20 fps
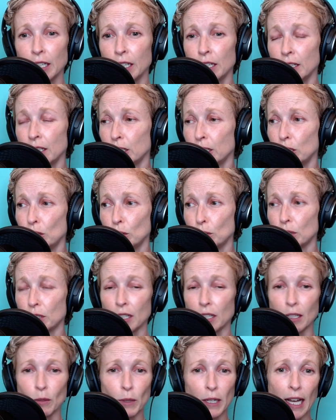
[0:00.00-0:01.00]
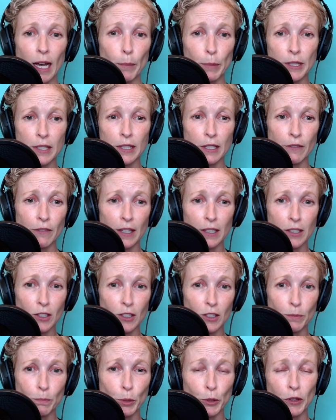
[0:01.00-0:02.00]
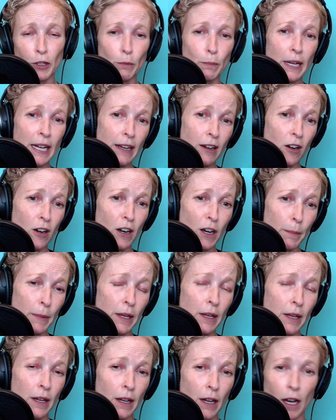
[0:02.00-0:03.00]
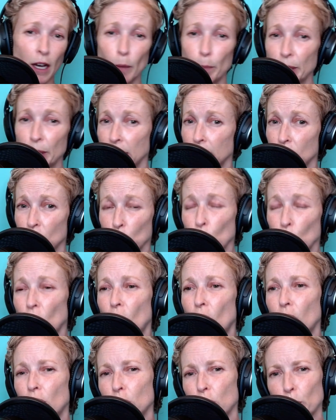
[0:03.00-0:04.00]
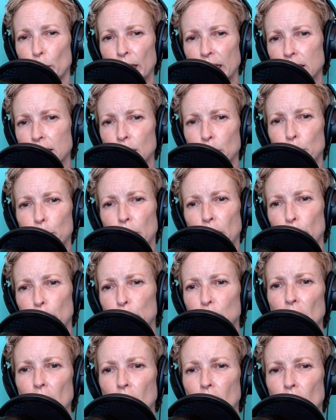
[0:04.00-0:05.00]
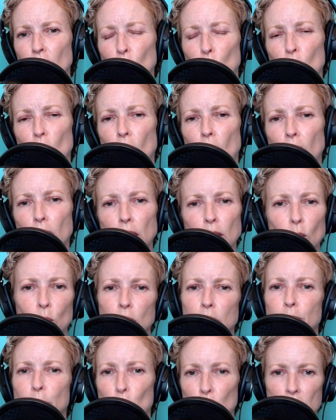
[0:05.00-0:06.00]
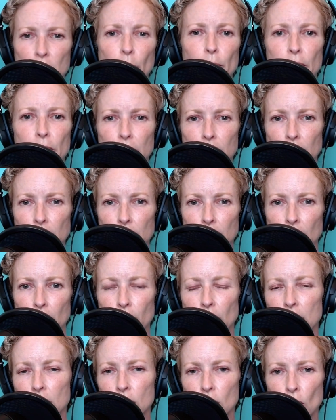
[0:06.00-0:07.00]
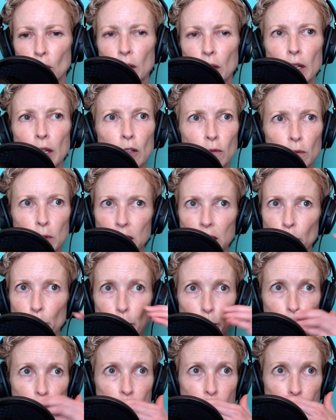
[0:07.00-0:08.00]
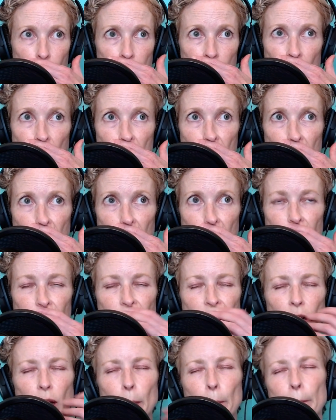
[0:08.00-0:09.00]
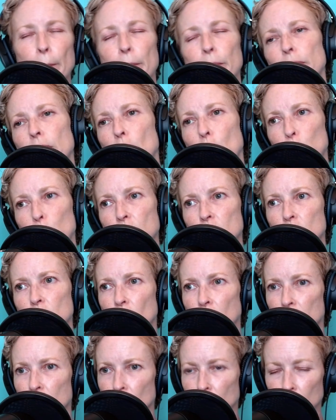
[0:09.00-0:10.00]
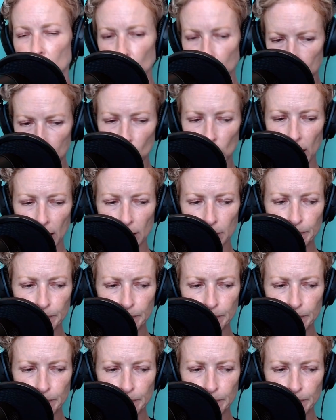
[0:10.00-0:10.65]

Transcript: you see what happens if they just put their back arm up against a wall or up against a block on the wall or something like that, right? So really purposely changing it from open chain to closed chain.